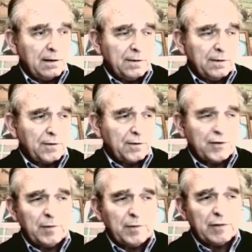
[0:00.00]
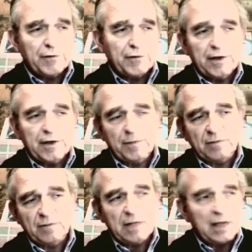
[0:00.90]
so somebody referred him to
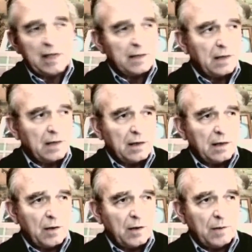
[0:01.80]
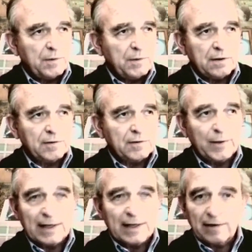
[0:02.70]
me, and we started
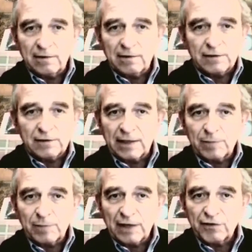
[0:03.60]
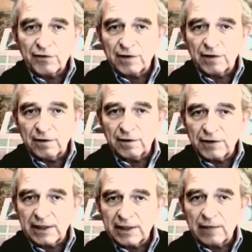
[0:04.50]
going out and looking at places,
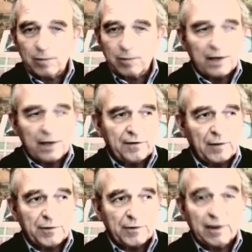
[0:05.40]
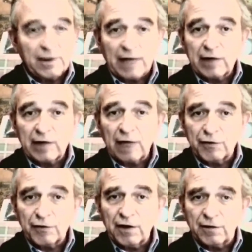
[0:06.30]
checking out places, and we started having
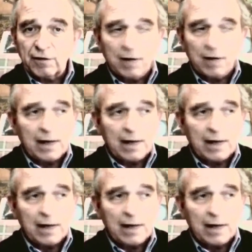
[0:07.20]
conversation,